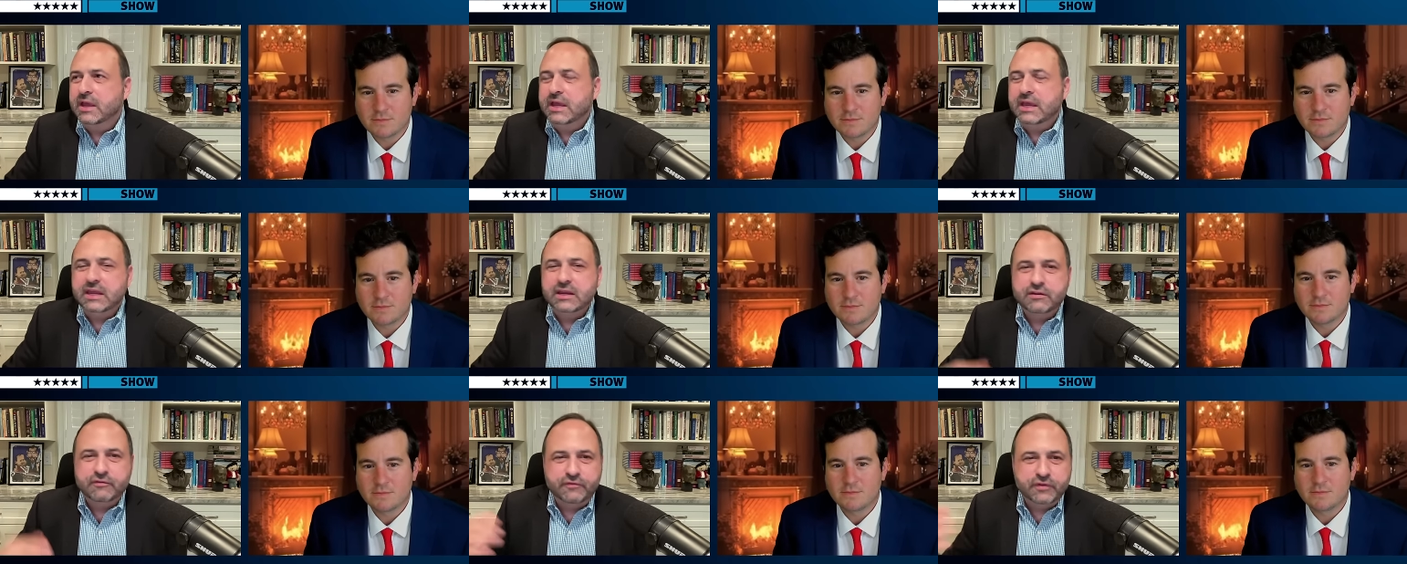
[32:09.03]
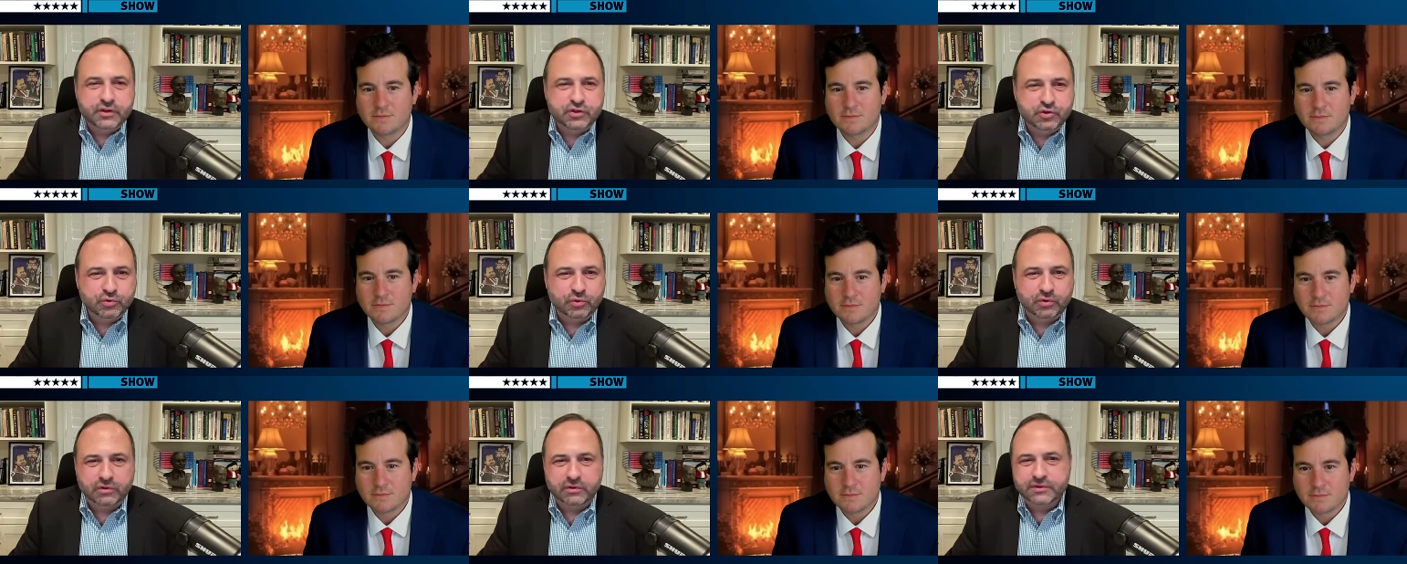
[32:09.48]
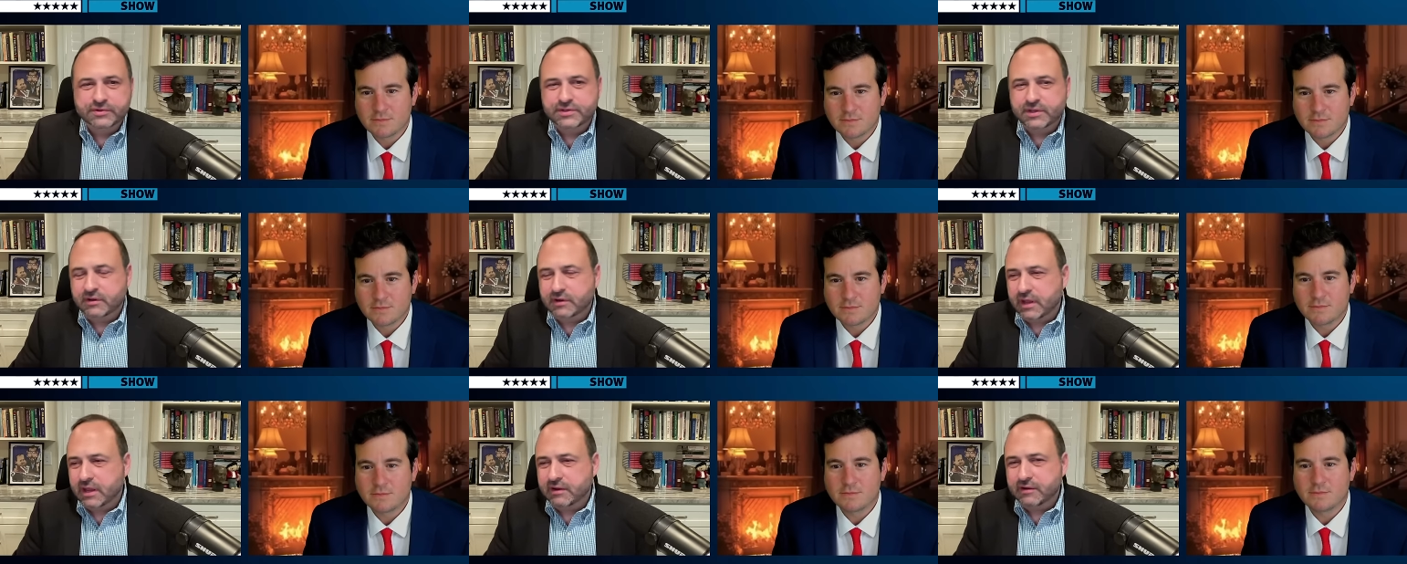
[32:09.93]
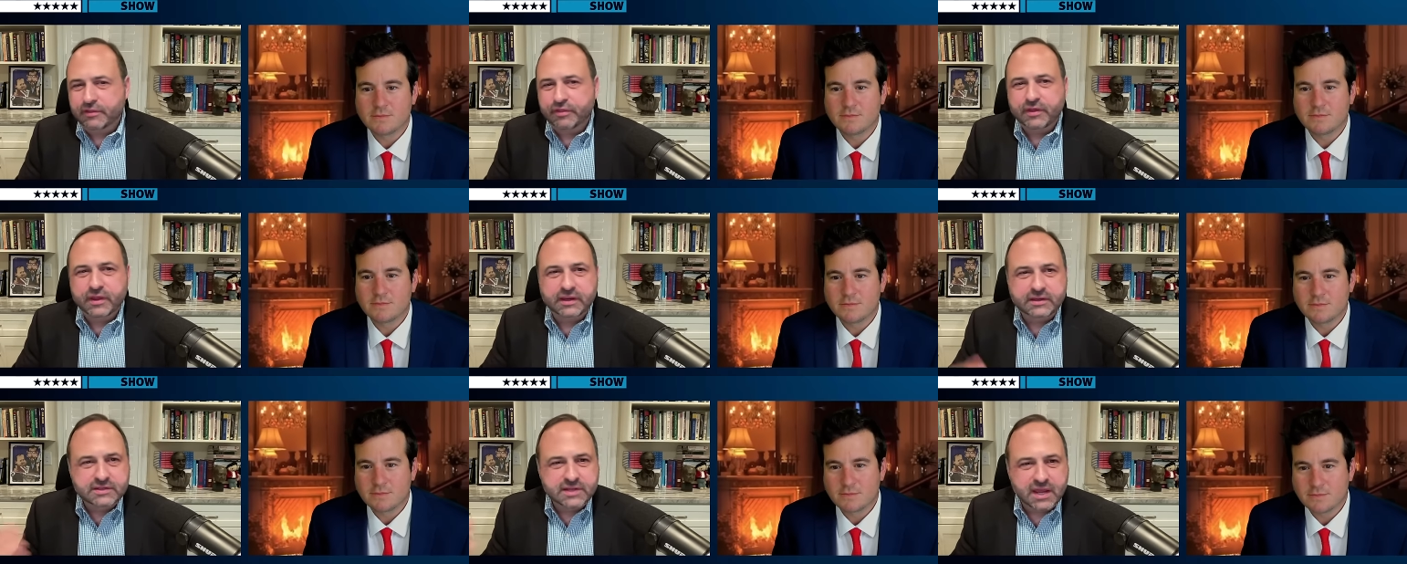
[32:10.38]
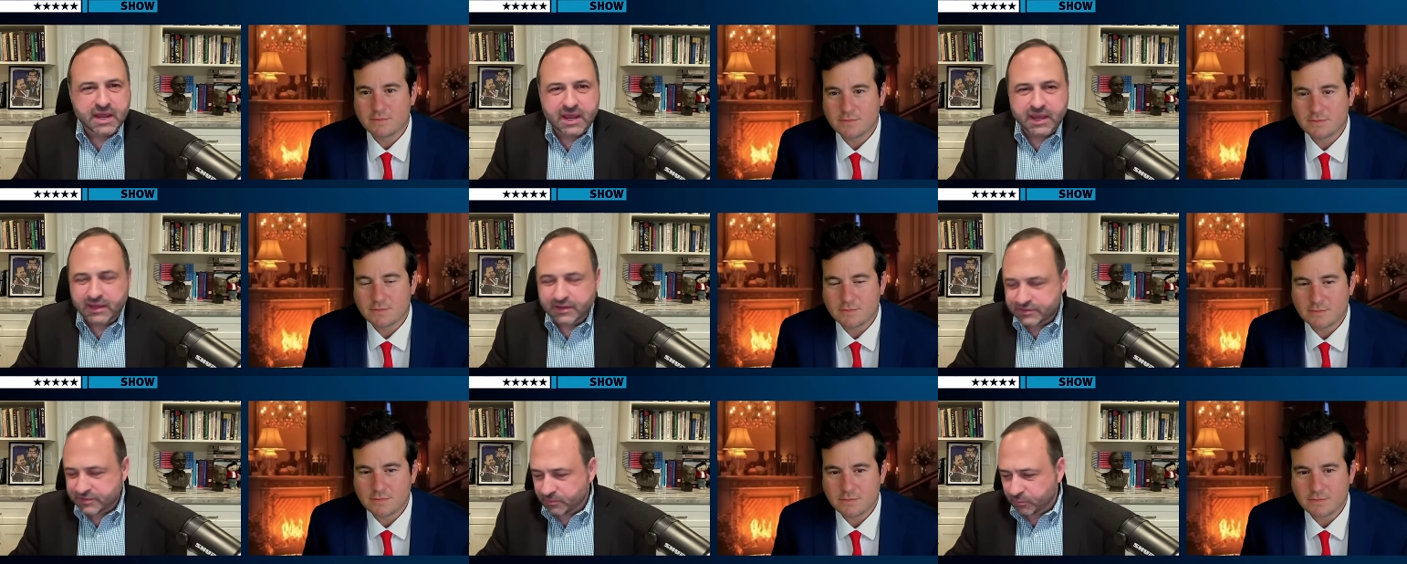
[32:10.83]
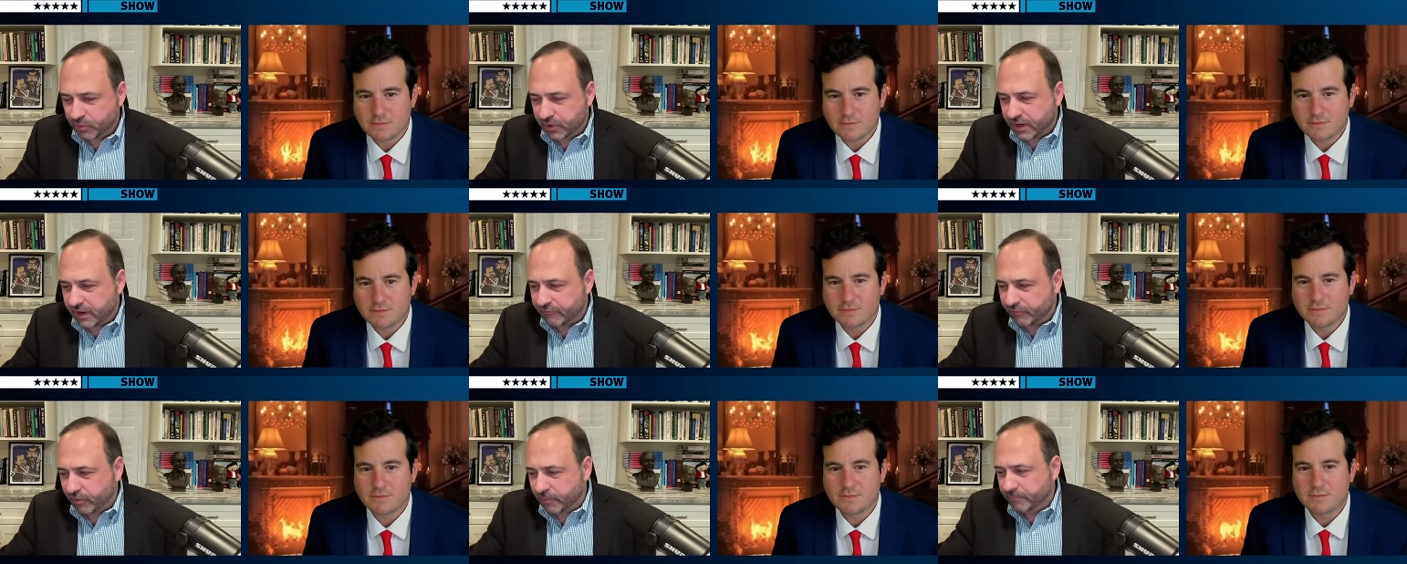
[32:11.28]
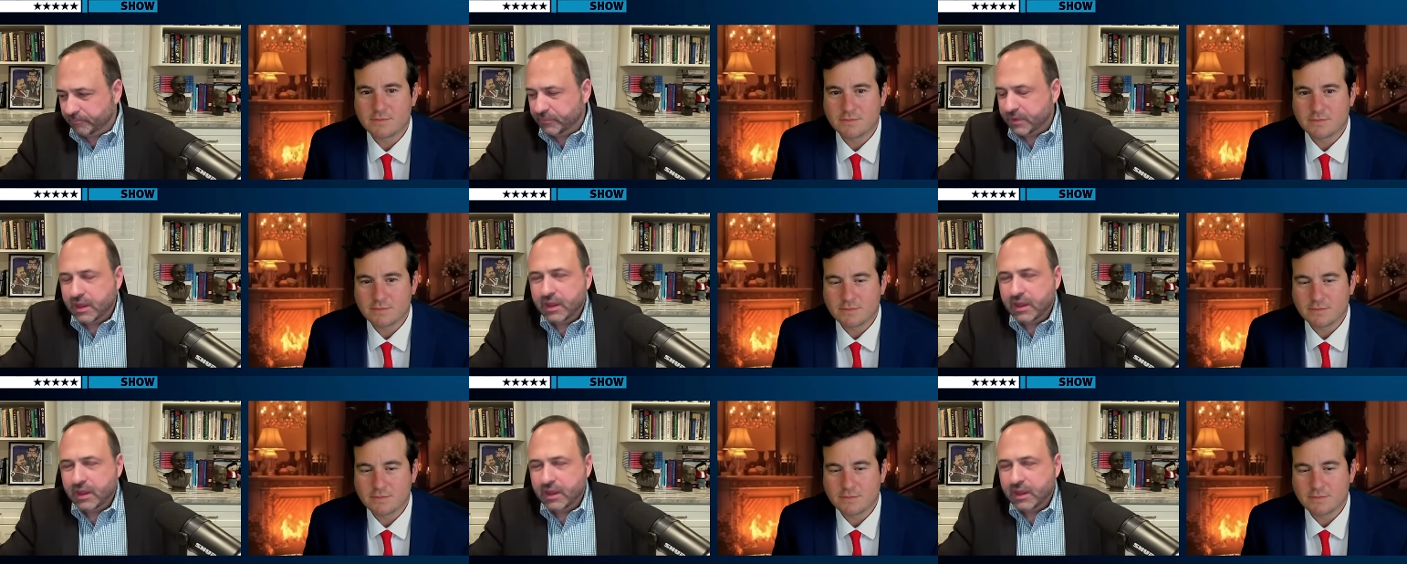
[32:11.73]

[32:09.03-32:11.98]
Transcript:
Speaker 1: individuals and, and think tanks and whatever.